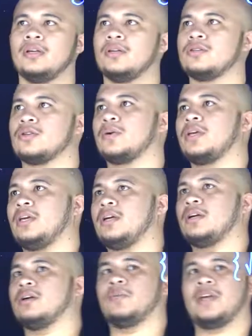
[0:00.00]
So
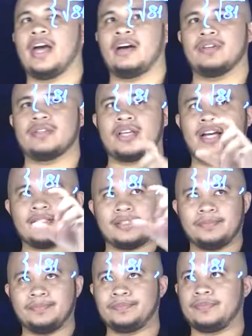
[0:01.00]
here we have a set,
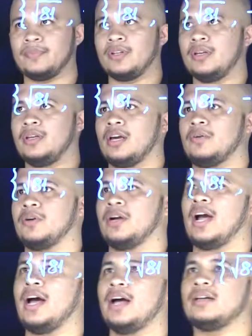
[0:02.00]
and we're
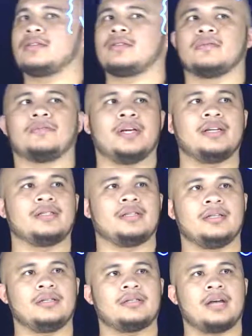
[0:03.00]
asked to place
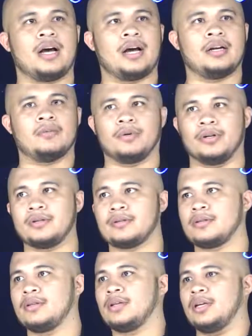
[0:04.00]
these numbers